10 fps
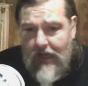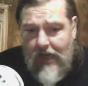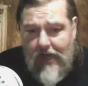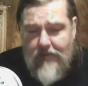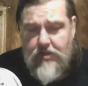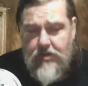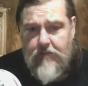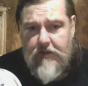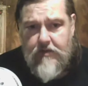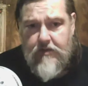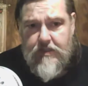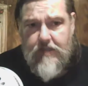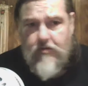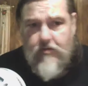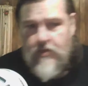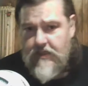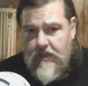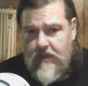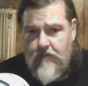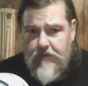Angela Peterson,
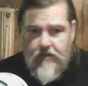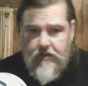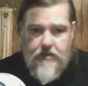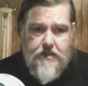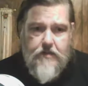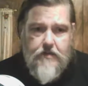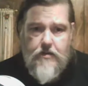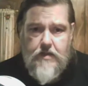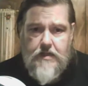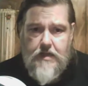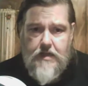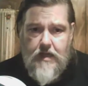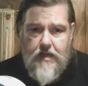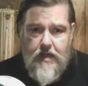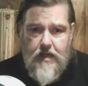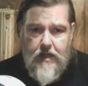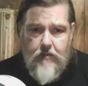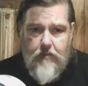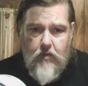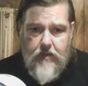Christina Peterson, Yuki Tanaka,
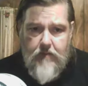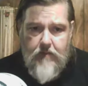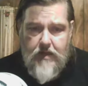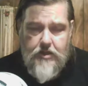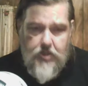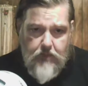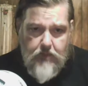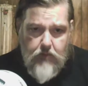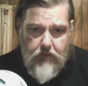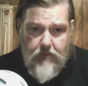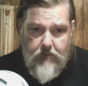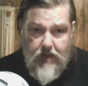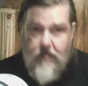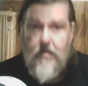Emery Man, Jay the Brain Man,